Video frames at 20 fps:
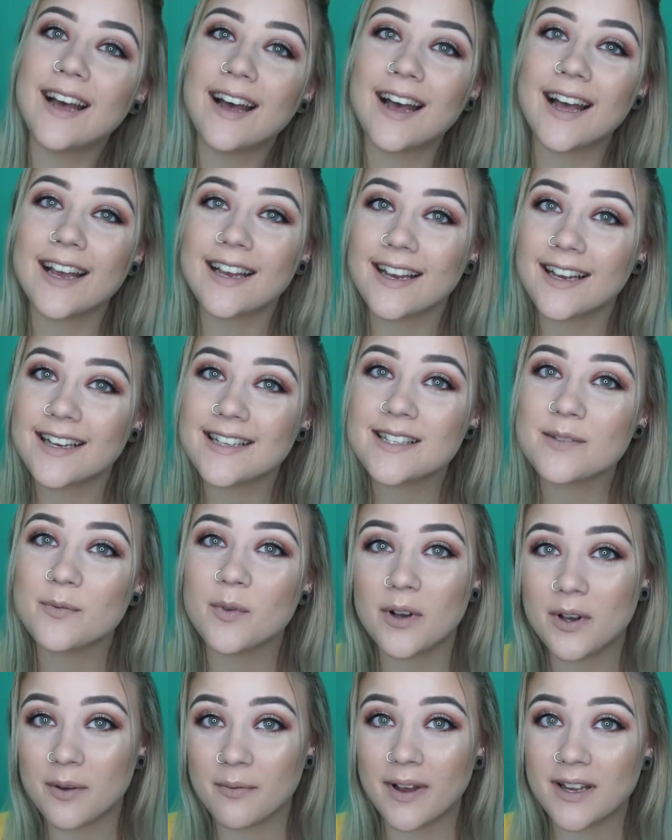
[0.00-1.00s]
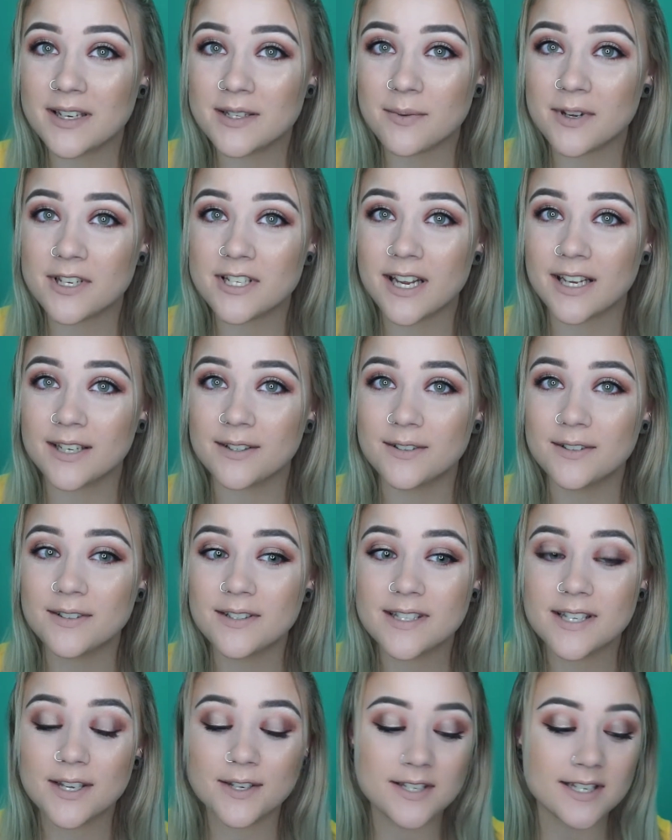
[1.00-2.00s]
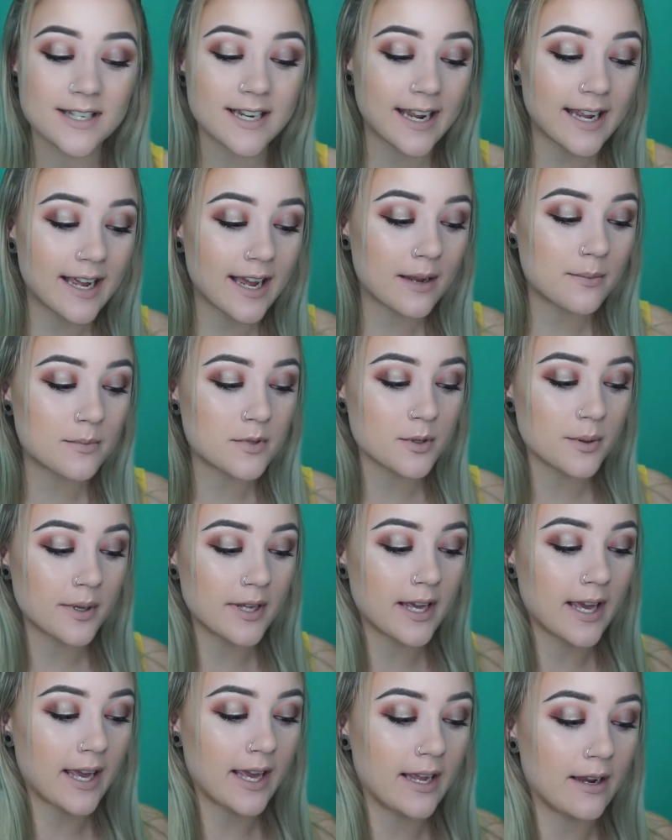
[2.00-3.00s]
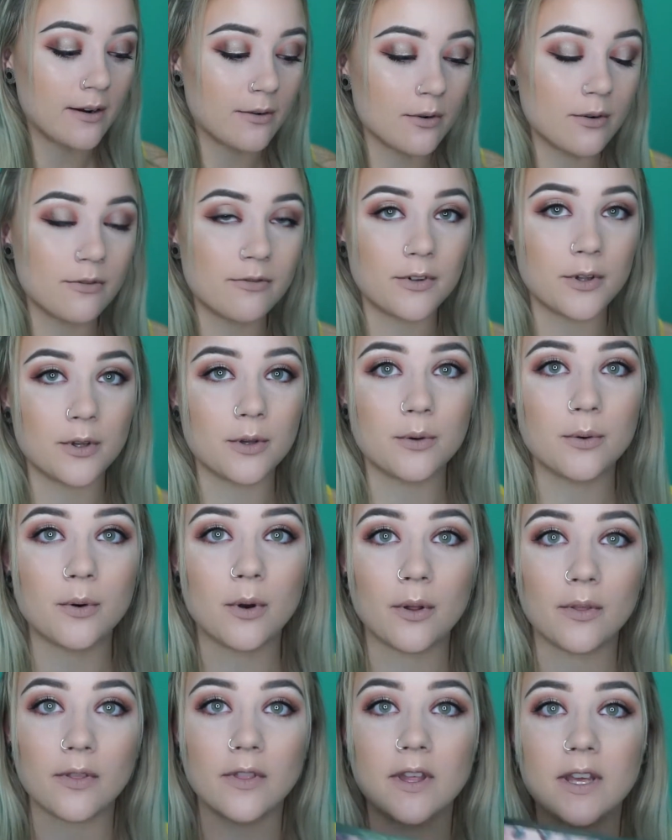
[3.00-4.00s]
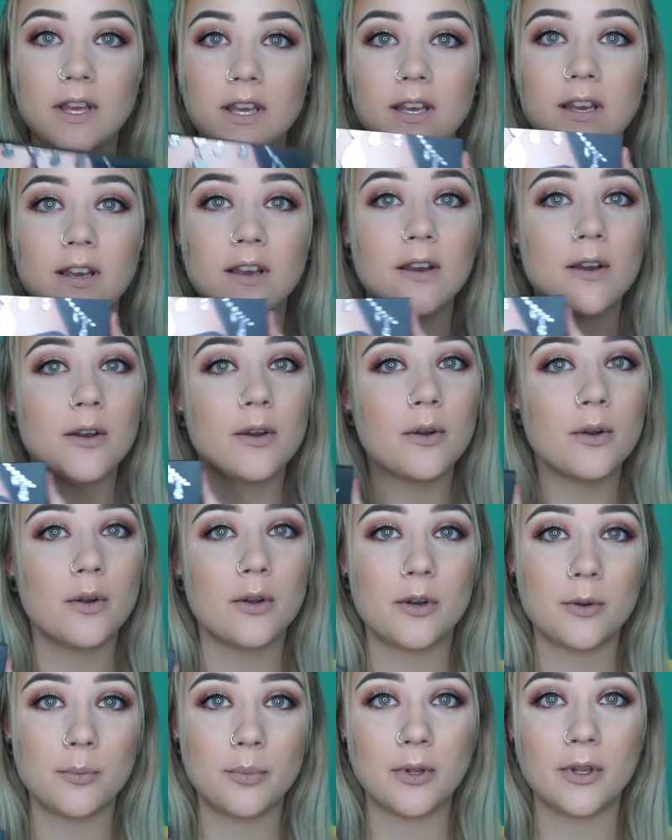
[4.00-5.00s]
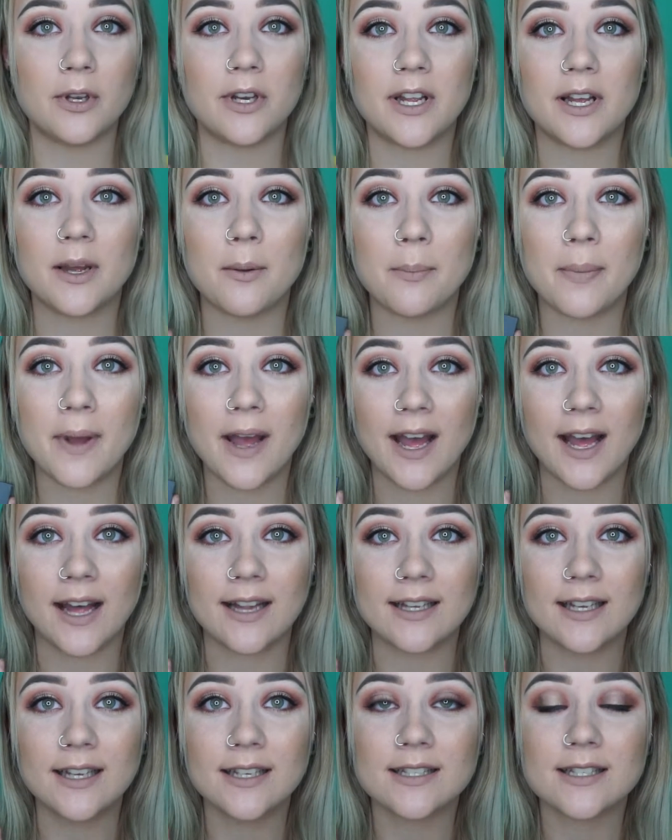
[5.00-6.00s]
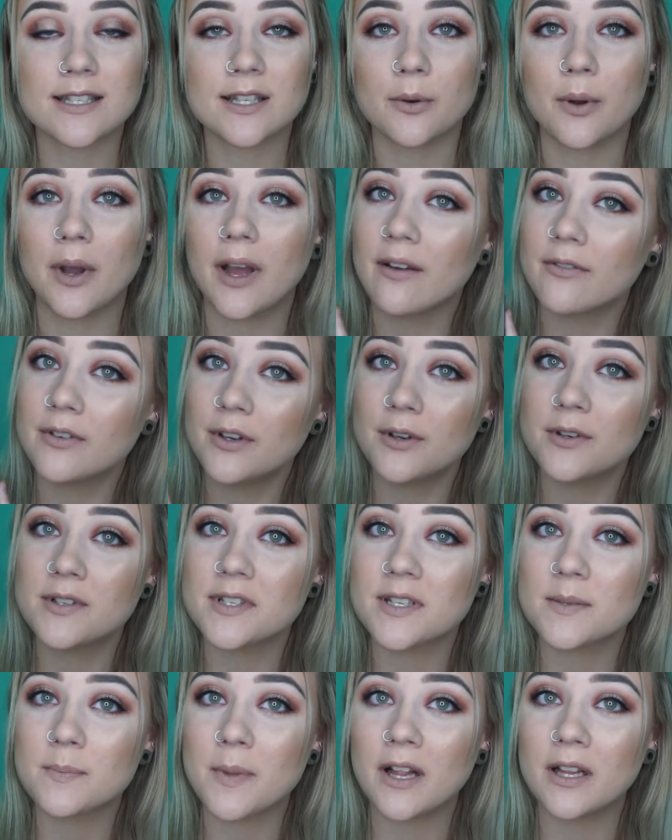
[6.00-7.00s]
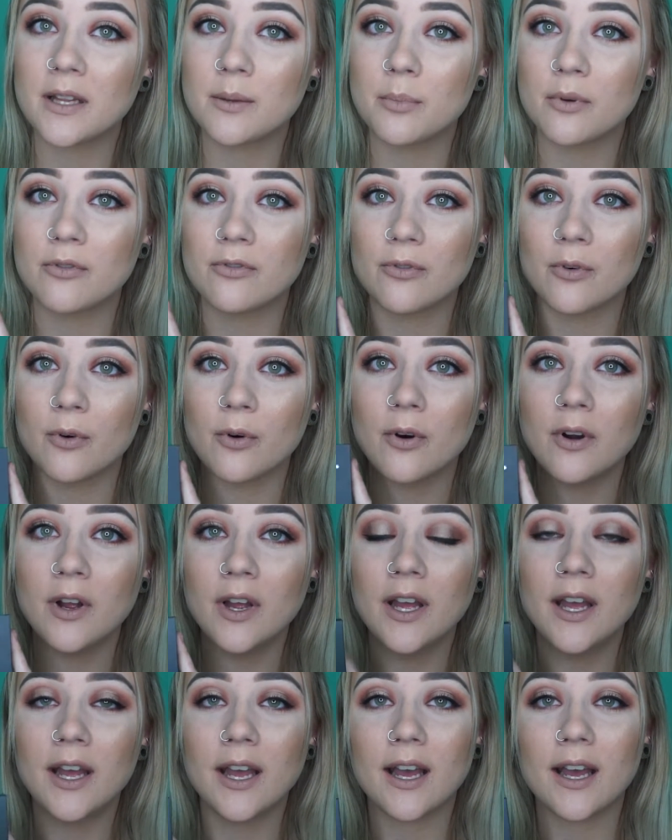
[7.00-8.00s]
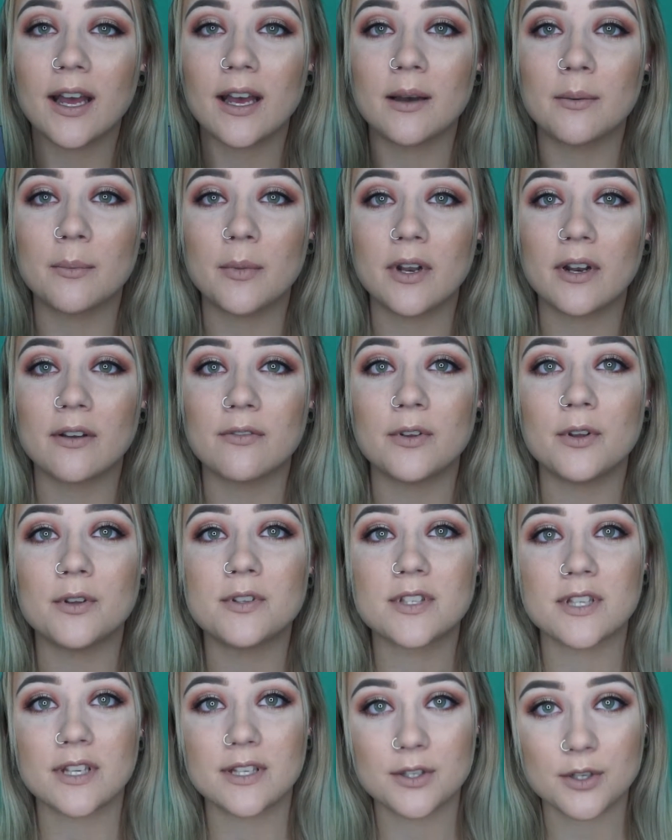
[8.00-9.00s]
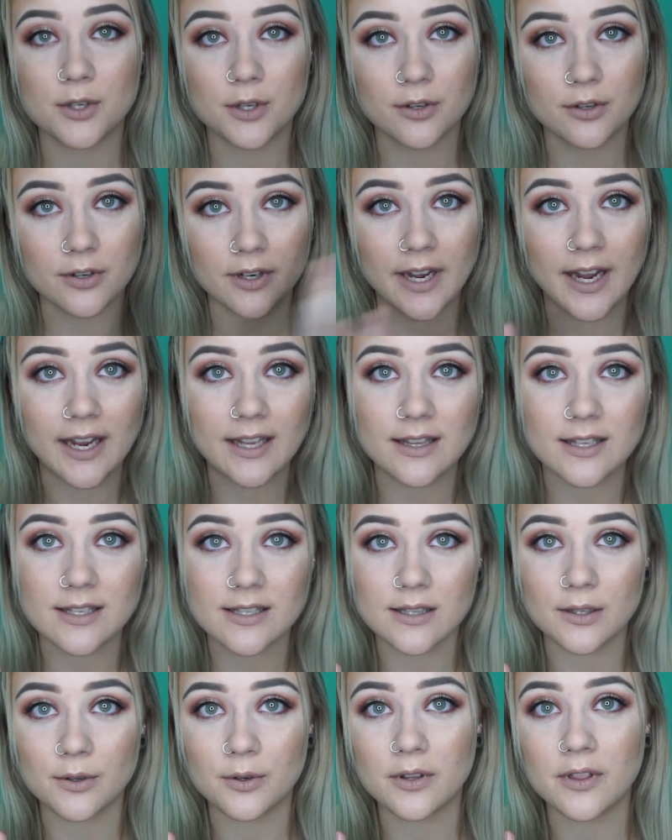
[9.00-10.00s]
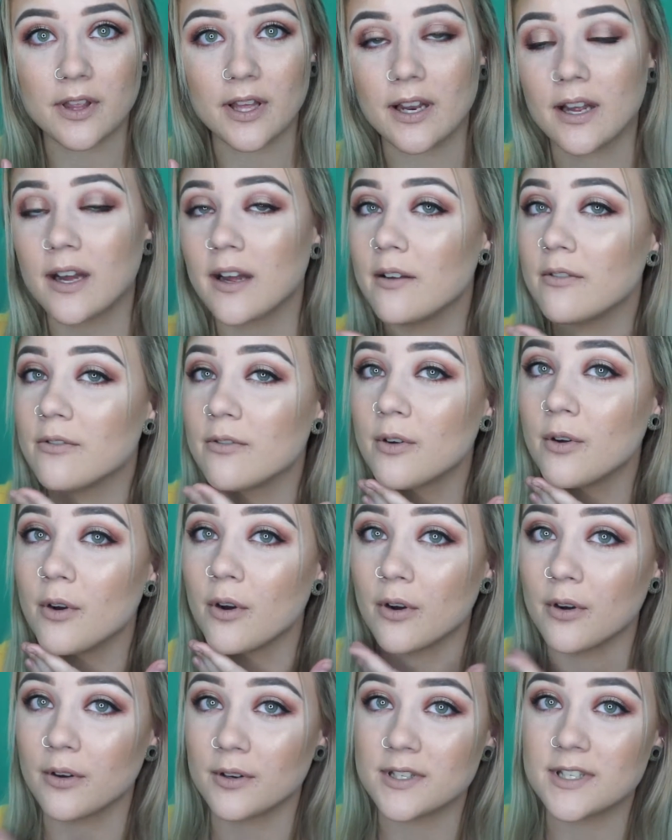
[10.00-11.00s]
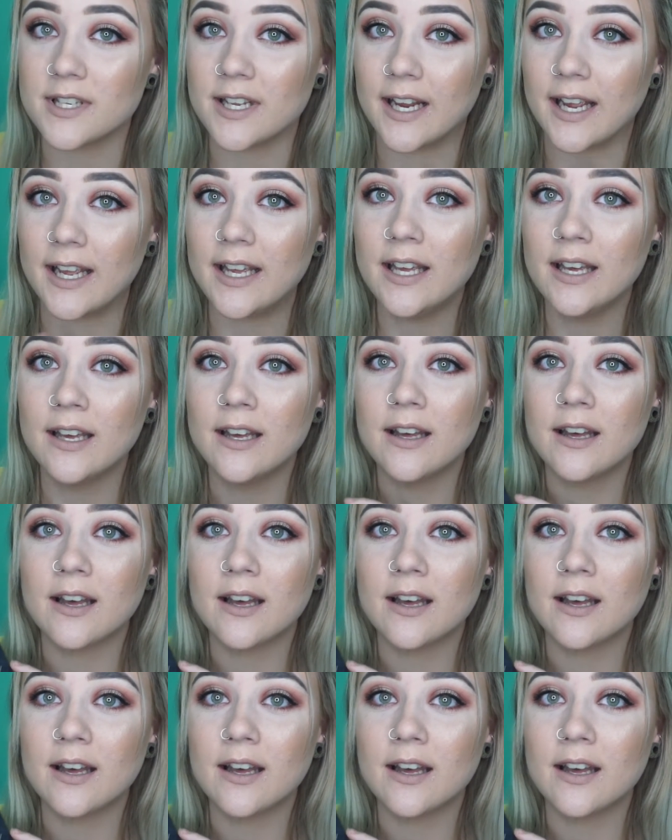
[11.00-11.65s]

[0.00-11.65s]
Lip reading: Hi guys and welcome back to my channel. So today I'm doing a review on the Huda Beauty palette. So I haven't used this palette before and I've used it to create this look that I've got on today.